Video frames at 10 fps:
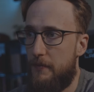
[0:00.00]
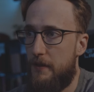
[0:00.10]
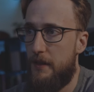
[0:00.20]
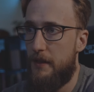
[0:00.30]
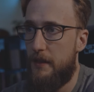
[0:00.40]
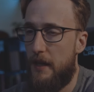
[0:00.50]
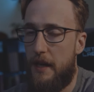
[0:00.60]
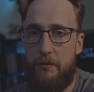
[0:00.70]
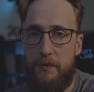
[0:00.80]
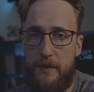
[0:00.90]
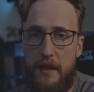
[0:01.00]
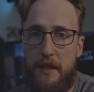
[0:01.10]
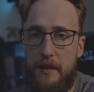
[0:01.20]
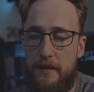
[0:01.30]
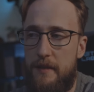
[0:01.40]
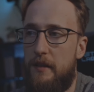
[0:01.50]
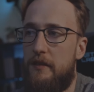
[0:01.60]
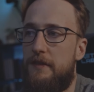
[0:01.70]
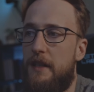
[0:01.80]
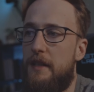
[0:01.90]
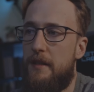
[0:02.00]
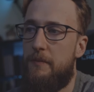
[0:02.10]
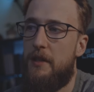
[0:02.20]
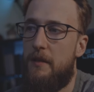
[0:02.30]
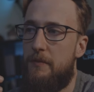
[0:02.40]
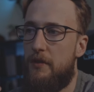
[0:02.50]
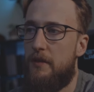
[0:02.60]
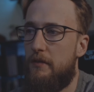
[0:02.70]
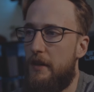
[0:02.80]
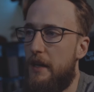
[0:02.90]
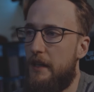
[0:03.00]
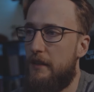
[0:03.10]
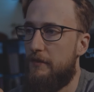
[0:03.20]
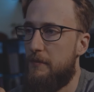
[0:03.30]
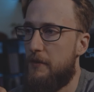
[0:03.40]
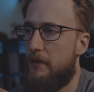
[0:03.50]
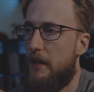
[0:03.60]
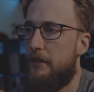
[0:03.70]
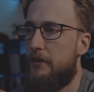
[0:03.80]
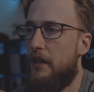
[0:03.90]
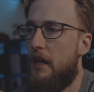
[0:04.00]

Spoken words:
the actual skin itself, and sometimes just creating it from scratch.